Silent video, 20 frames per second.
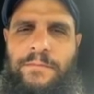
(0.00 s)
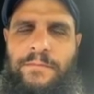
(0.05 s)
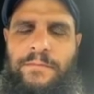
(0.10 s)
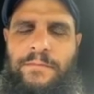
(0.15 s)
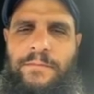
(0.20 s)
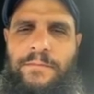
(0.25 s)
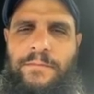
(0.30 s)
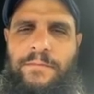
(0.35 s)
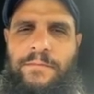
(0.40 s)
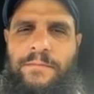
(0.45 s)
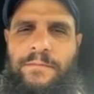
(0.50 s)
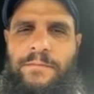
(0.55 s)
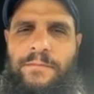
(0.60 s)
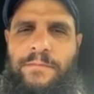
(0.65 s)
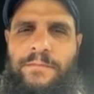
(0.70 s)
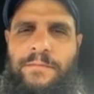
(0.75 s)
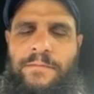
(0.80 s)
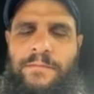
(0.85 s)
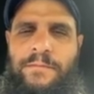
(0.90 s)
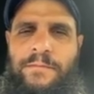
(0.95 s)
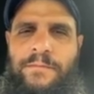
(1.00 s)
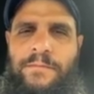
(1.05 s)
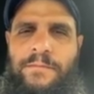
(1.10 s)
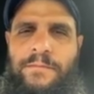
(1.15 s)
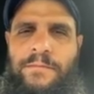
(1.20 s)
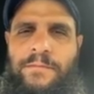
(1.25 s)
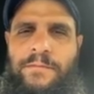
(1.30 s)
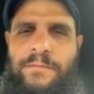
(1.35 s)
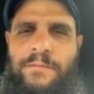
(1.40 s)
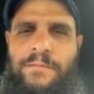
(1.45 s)

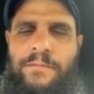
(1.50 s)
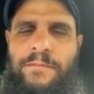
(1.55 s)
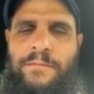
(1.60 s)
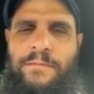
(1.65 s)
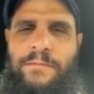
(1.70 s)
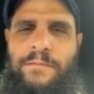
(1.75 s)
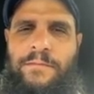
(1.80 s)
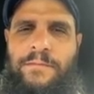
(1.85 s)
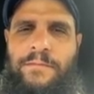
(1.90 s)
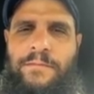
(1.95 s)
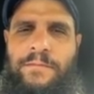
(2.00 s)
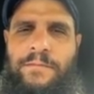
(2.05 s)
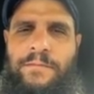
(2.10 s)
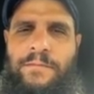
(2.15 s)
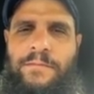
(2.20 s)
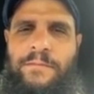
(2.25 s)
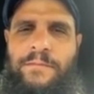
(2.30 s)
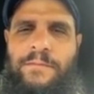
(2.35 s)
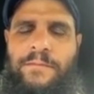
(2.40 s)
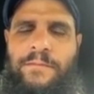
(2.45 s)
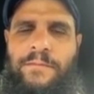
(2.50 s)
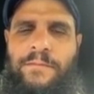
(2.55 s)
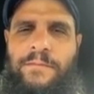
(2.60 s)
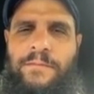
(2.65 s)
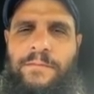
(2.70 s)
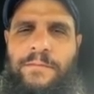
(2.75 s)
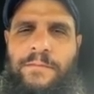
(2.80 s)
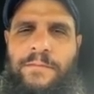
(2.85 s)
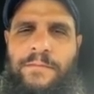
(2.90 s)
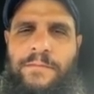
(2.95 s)

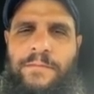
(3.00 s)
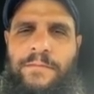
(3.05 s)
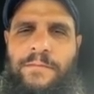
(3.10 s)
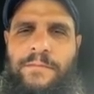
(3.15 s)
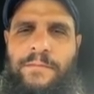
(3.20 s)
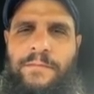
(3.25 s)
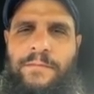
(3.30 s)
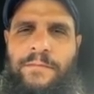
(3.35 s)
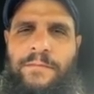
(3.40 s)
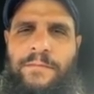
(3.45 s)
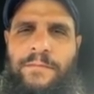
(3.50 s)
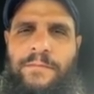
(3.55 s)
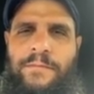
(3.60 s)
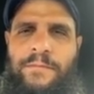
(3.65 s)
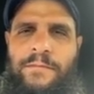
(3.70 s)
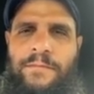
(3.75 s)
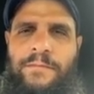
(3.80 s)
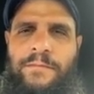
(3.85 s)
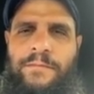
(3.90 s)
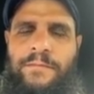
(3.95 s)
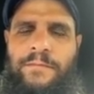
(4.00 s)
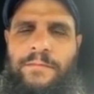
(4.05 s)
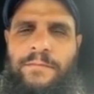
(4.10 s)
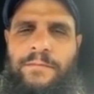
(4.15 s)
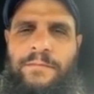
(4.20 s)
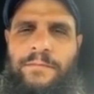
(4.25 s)
(silent)